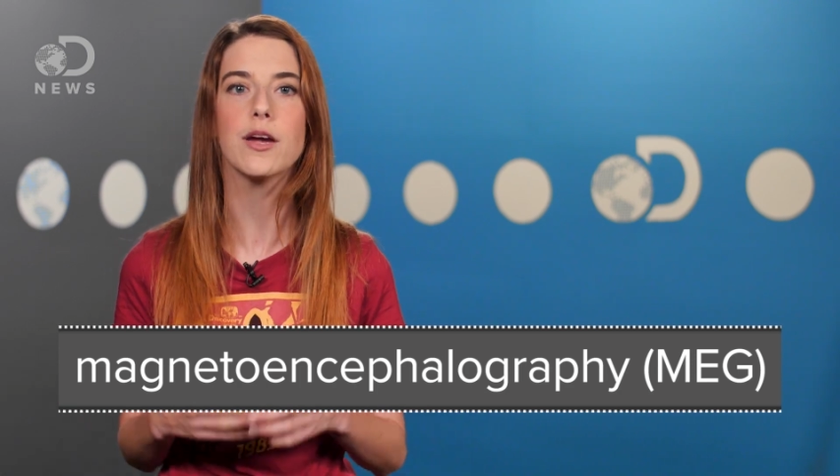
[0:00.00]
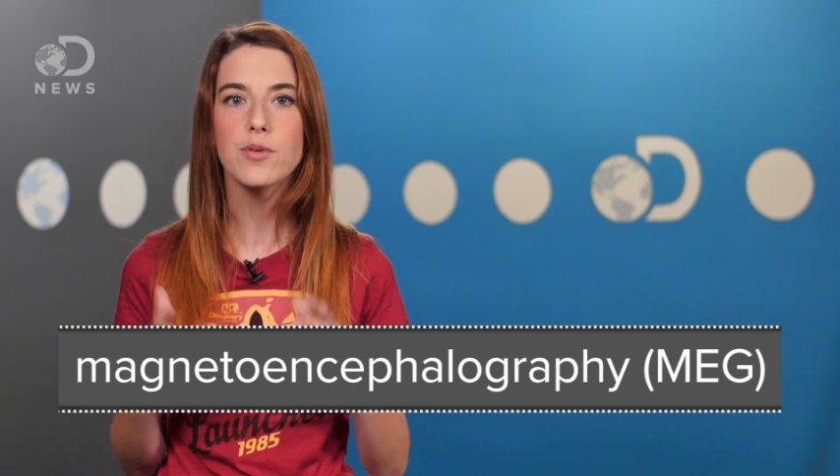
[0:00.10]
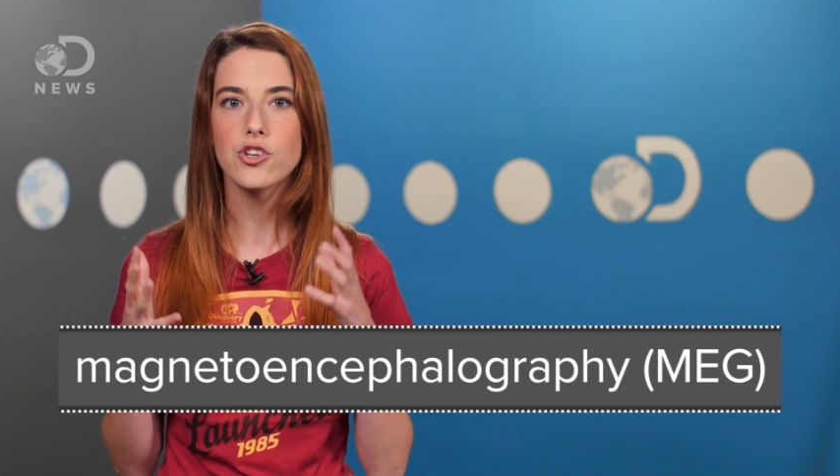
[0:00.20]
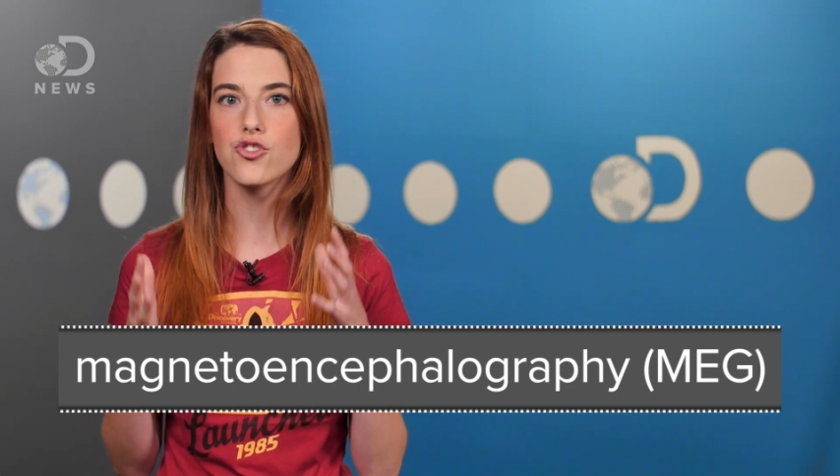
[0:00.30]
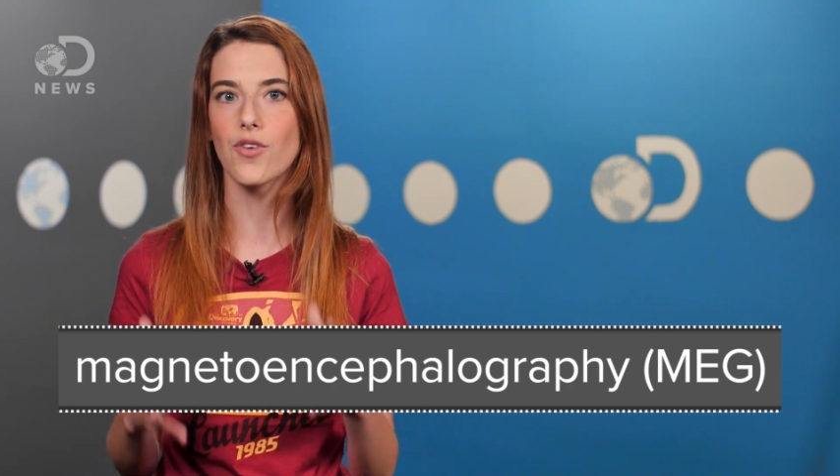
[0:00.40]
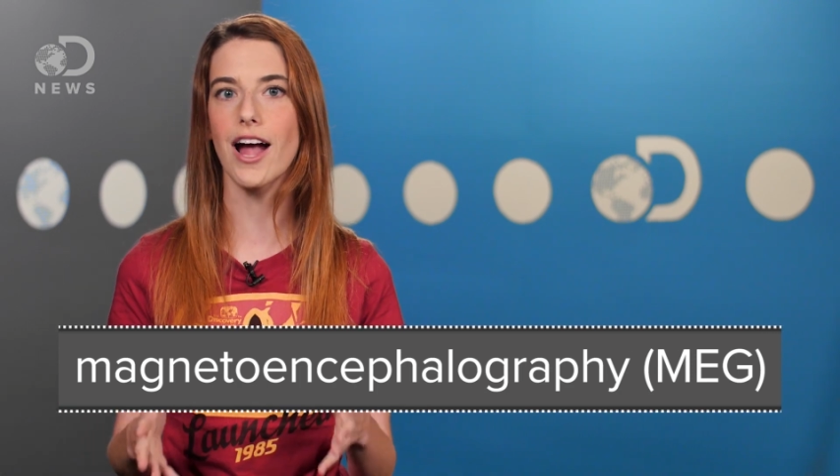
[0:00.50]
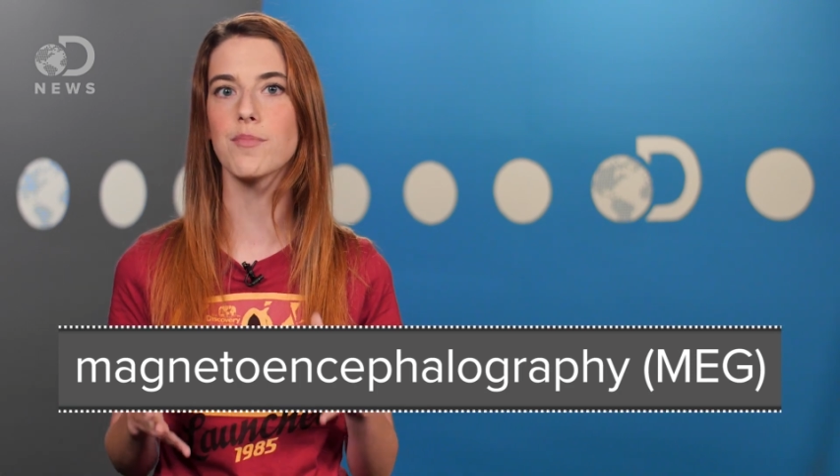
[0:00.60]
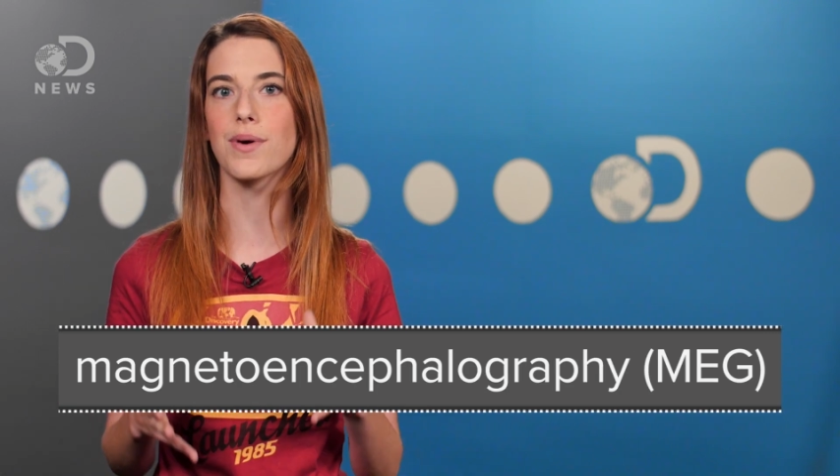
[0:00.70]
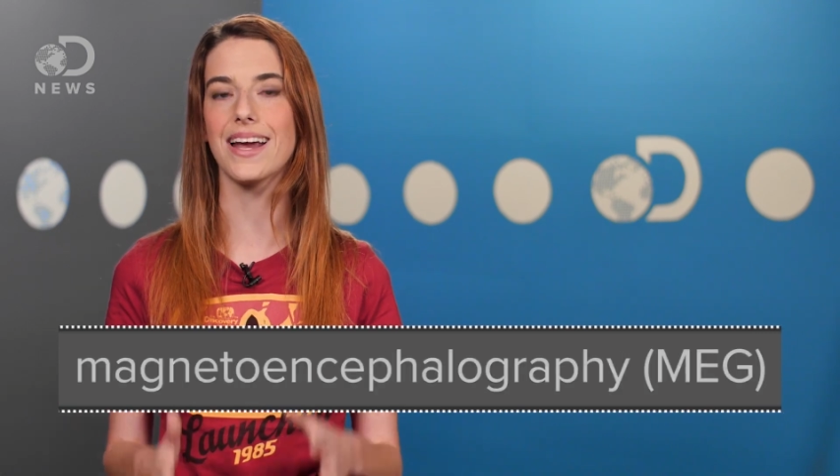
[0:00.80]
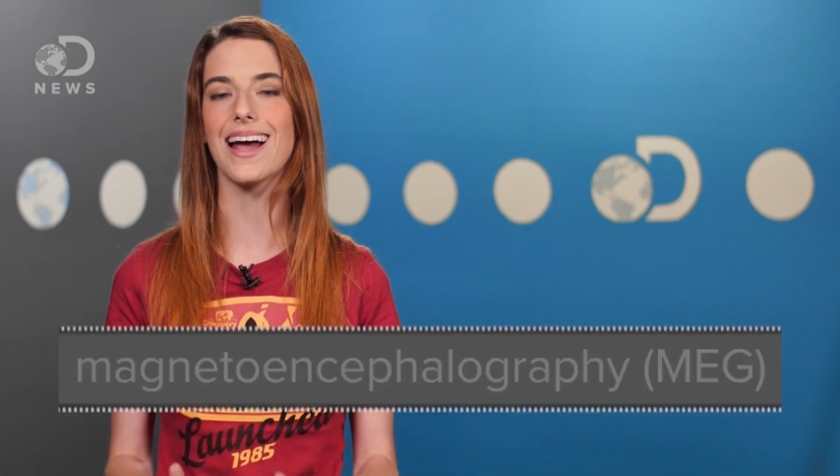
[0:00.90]
able to
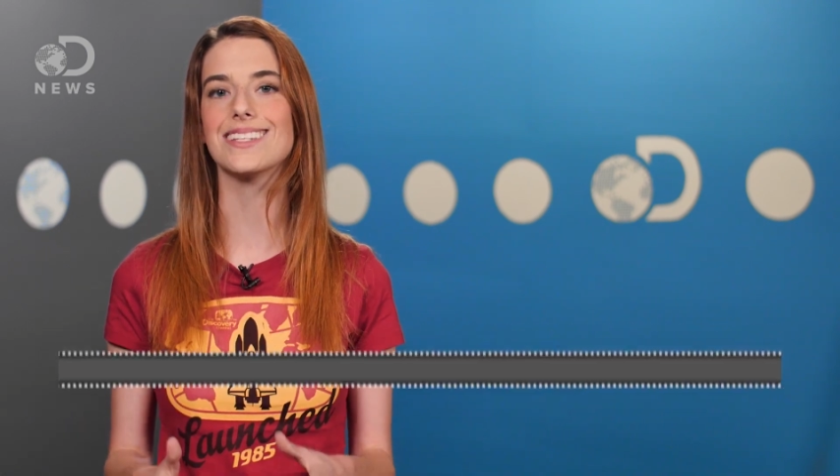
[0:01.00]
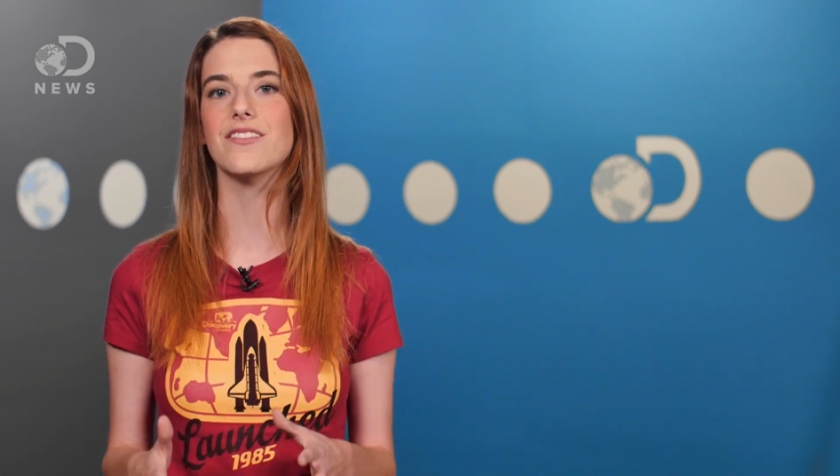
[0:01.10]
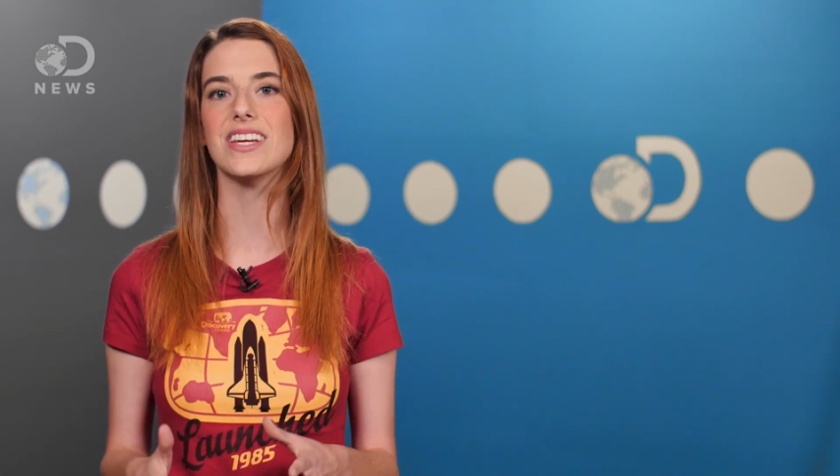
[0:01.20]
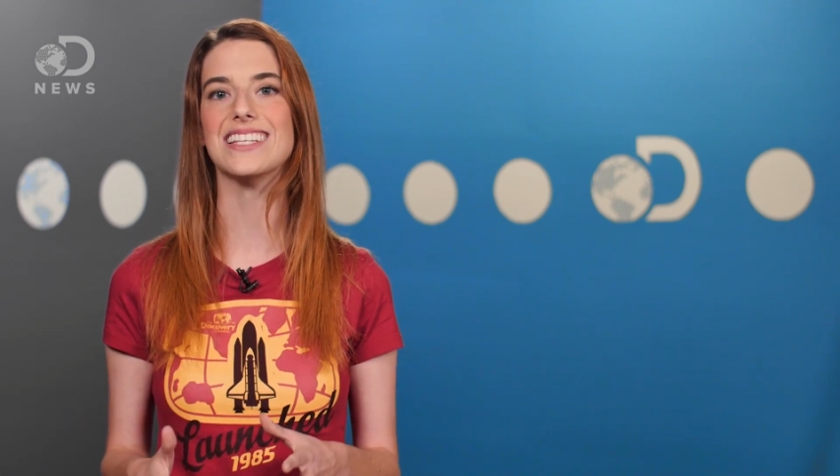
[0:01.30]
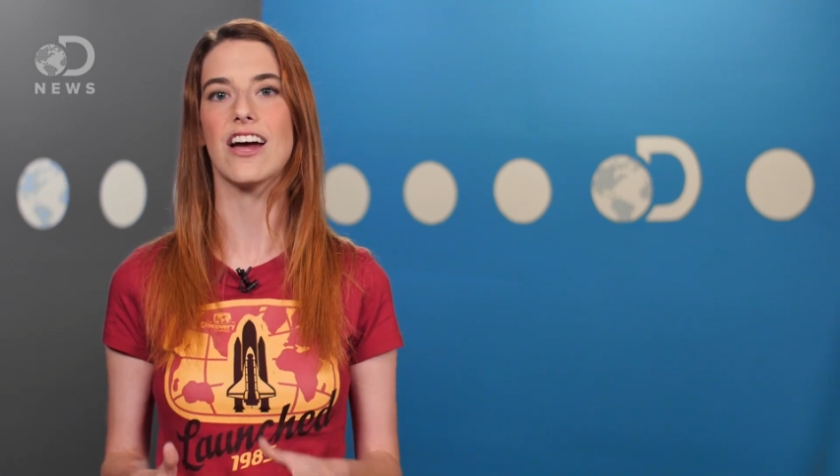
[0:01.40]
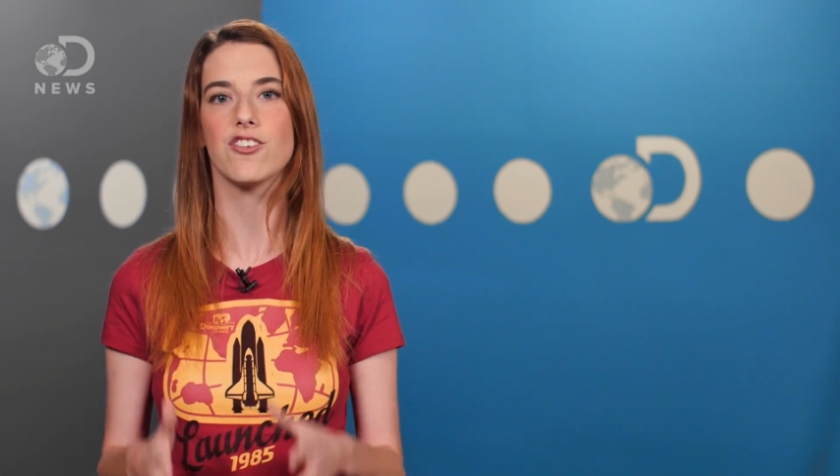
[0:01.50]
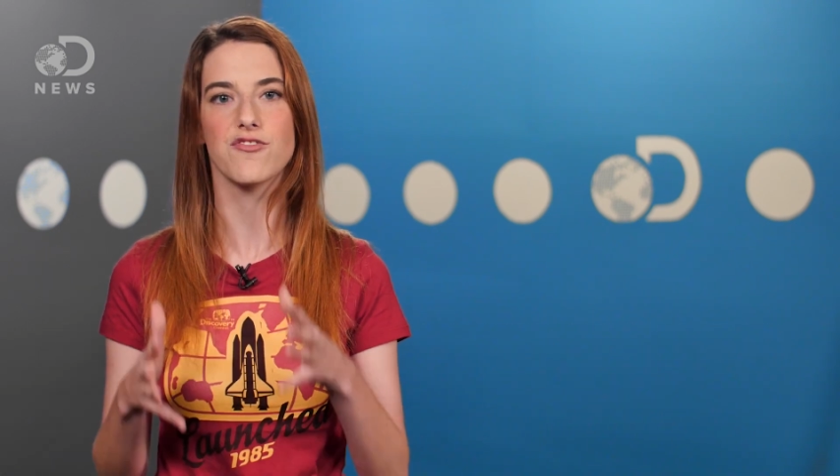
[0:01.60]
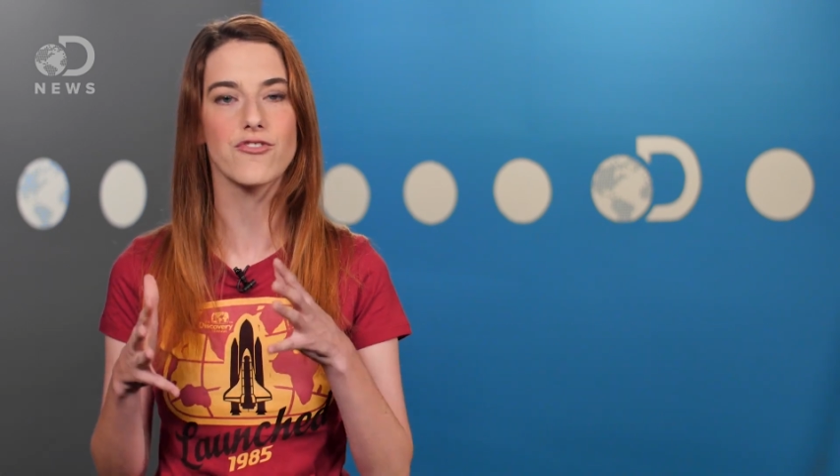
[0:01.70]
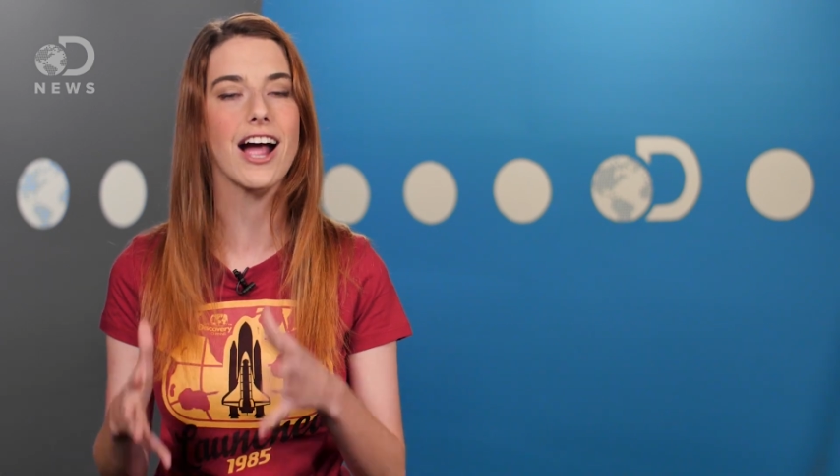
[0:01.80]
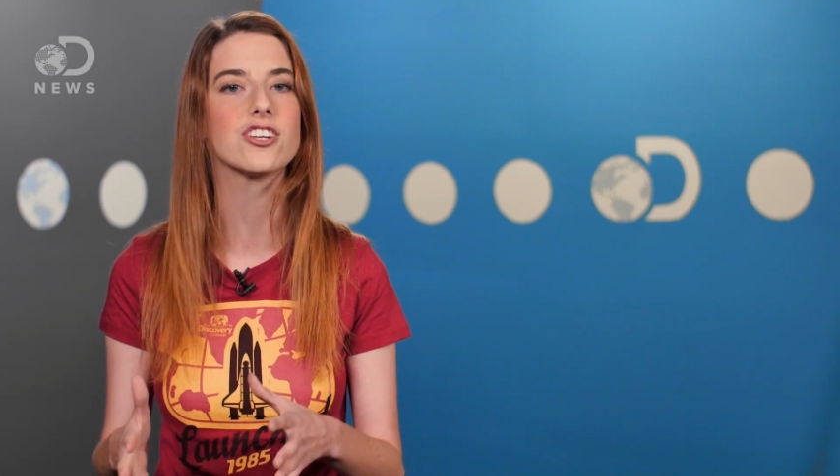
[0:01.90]
track brain activity down to
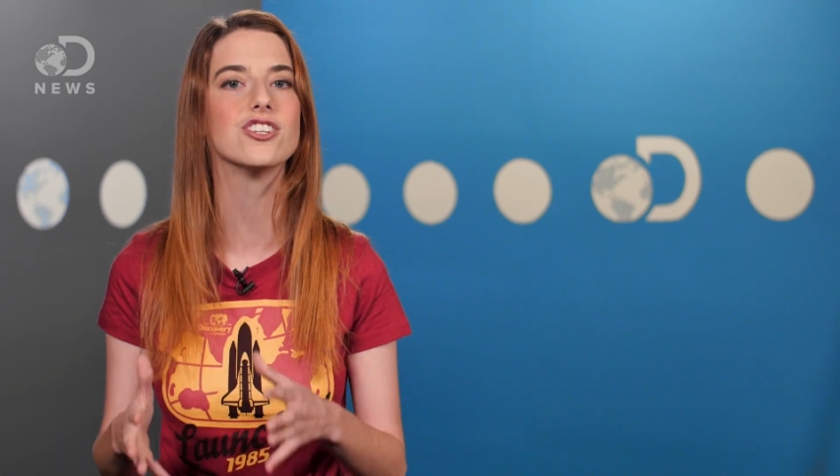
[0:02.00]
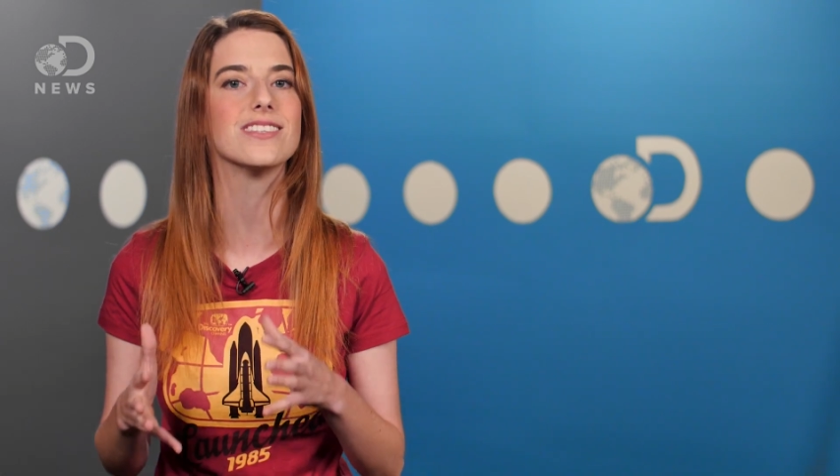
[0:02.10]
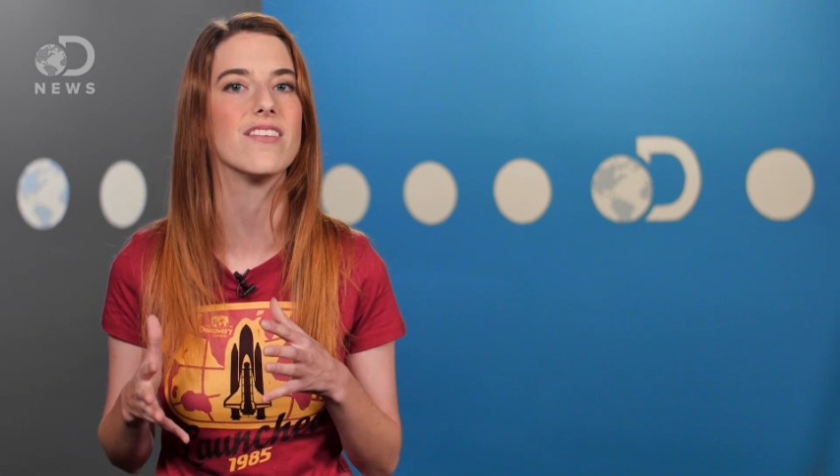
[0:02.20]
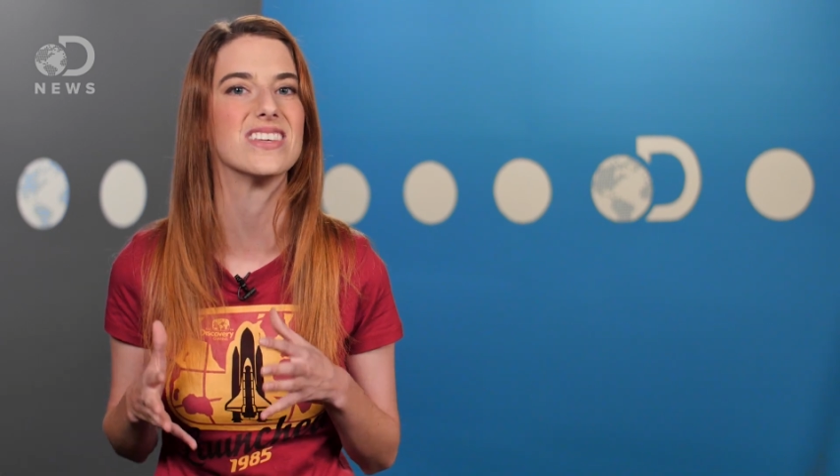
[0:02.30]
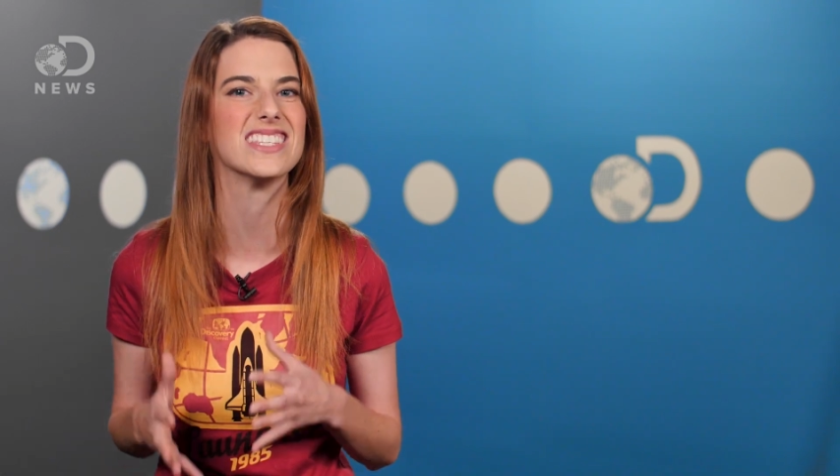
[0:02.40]
fractions of a